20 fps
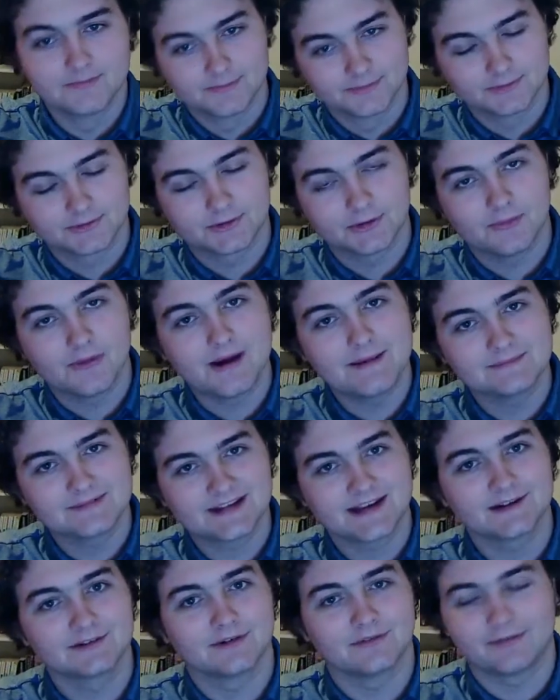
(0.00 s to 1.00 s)
So I'm
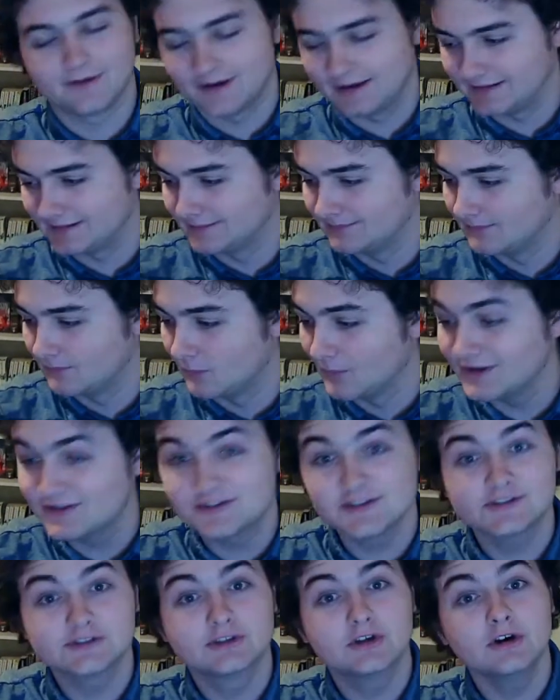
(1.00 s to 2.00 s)
terrified, which
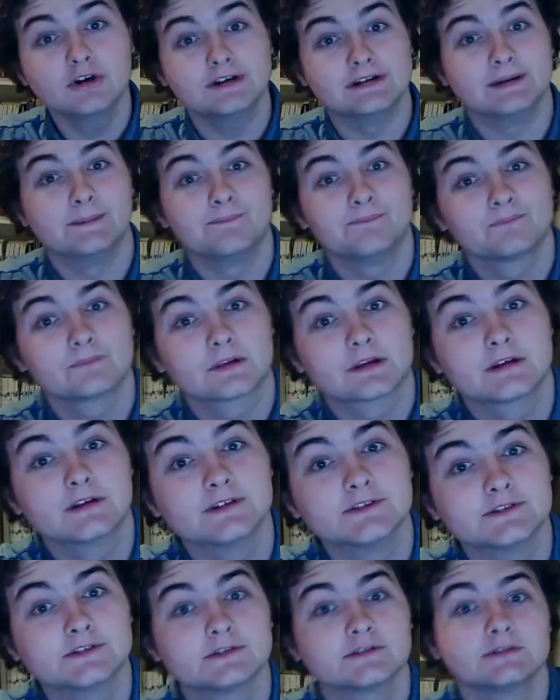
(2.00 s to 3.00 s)
is good,
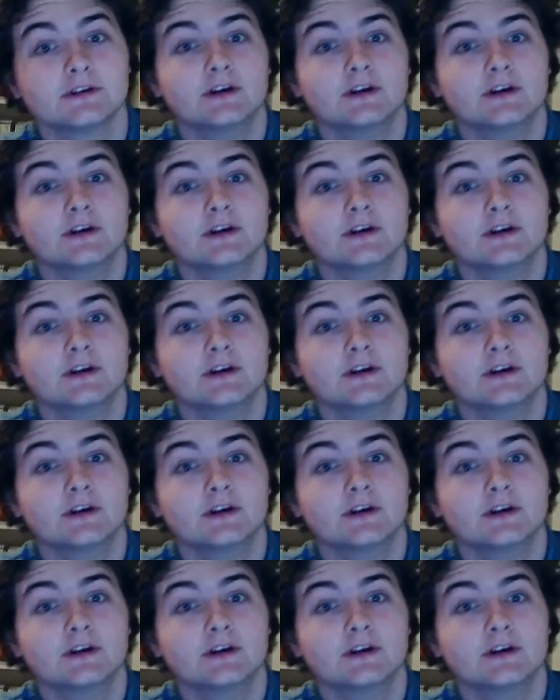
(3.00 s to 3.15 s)
because